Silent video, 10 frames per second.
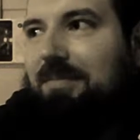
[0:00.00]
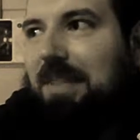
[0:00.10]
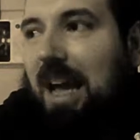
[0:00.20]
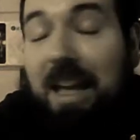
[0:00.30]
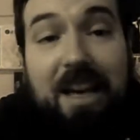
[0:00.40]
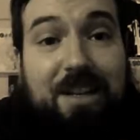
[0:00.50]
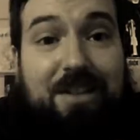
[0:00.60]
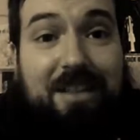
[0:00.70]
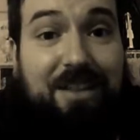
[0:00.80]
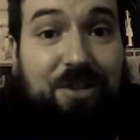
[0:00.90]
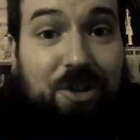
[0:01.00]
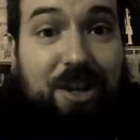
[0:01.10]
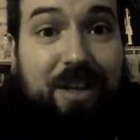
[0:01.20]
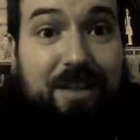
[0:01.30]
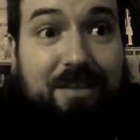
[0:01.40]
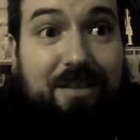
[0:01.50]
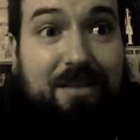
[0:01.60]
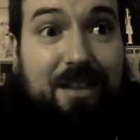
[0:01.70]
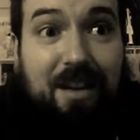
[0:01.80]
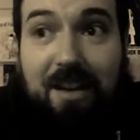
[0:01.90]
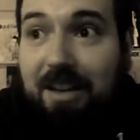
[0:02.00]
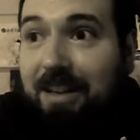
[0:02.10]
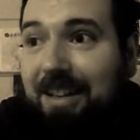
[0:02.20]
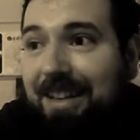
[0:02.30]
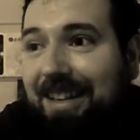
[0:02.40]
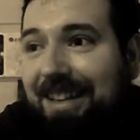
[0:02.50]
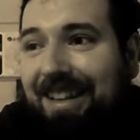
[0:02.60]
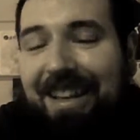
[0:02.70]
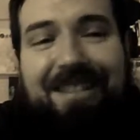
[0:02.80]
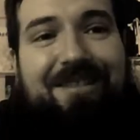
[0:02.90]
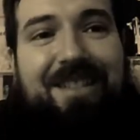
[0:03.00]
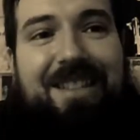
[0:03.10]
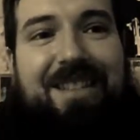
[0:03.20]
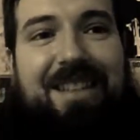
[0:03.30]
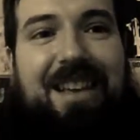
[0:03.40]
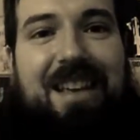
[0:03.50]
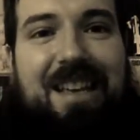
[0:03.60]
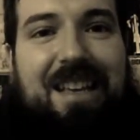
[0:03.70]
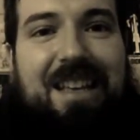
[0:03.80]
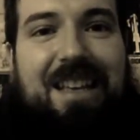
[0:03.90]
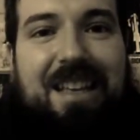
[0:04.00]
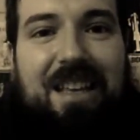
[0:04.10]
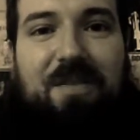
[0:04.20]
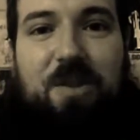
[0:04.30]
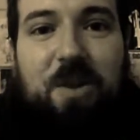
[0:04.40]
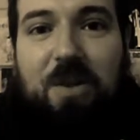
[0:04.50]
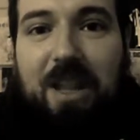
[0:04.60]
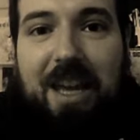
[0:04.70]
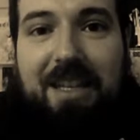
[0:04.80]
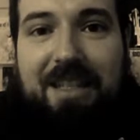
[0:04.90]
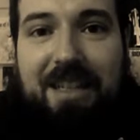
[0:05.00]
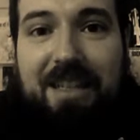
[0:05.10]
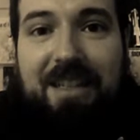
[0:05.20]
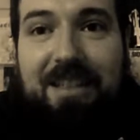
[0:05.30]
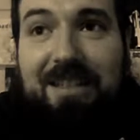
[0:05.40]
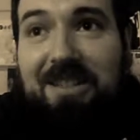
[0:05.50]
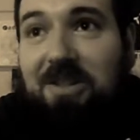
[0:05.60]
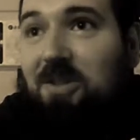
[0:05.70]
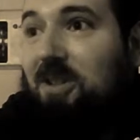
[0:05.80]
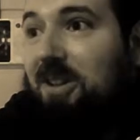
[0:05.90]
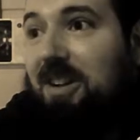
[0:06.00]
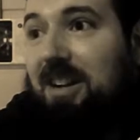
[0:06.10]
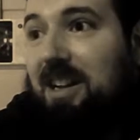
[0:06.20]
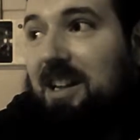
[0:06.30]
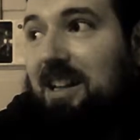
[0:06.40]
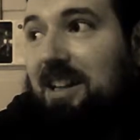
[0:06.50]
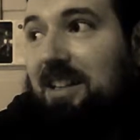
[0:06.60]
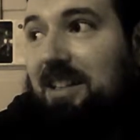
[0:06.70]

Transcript: I actually enjoyed it. It was, if you don't like Cena, or